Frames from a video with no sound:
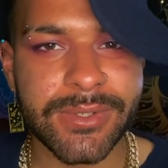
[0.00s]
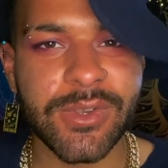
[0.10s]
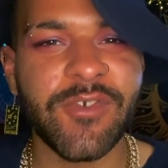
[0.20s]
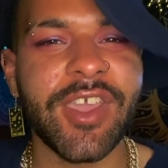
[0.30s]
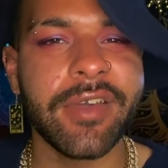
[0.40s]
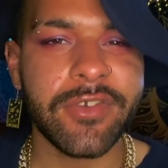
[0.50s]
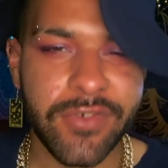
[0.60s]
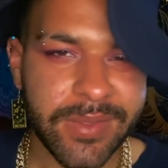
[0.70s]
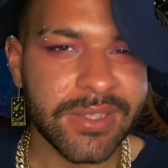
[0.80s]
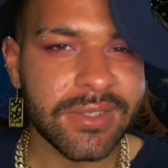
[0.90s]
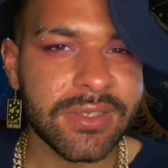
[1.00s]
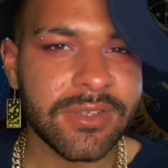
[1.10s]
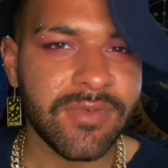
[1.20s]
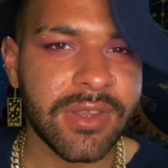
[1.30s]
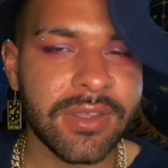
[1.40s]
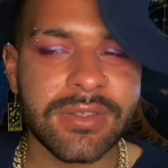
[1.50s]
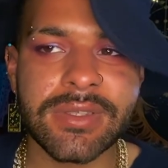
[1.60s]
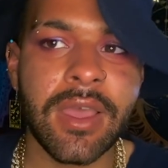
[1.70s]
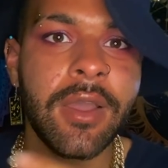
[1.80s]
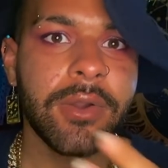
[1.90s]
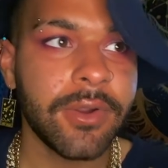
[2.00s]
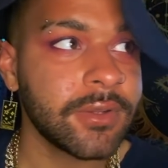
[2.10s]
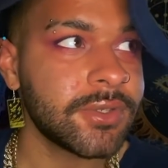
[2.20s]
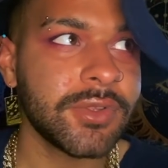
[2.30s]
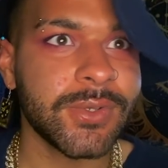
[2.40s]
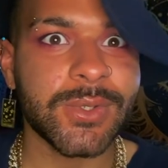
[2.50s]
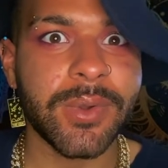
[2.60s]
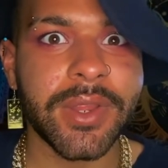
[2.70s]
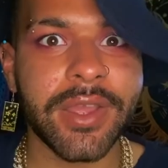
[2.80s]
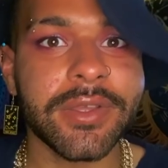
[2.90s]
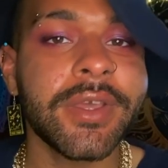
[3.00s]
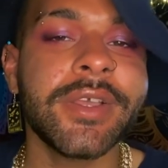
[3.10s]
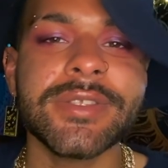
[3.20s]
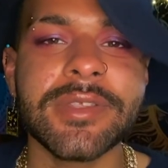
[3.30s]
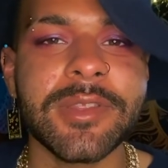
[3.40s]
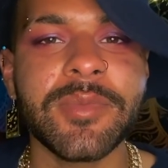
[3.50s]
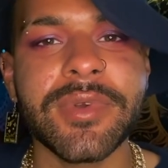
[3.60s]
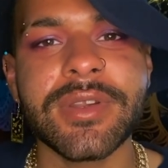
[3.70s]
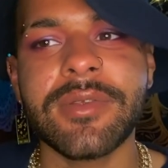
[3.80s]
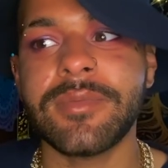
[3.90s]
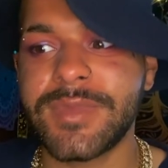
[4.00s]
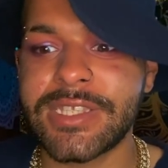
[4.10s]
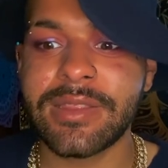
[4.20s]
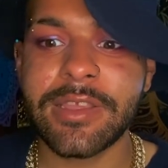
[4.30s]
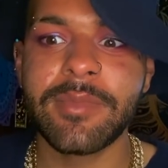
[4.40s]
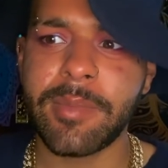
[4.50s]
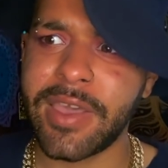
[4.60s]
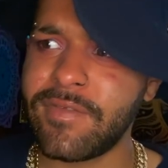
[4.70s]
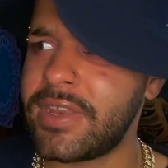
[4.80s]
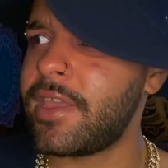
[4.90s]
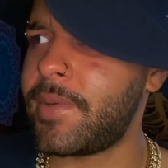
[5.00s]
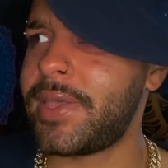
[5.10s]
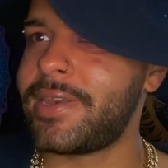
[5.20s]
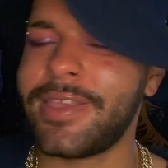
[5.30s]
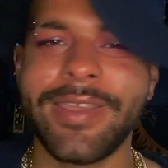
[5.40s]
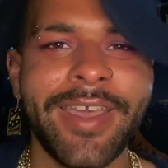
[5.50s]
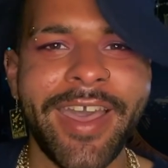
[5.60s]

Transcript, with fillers: So if you have a friend that's into readings or into their zodiac, send them my video, honey,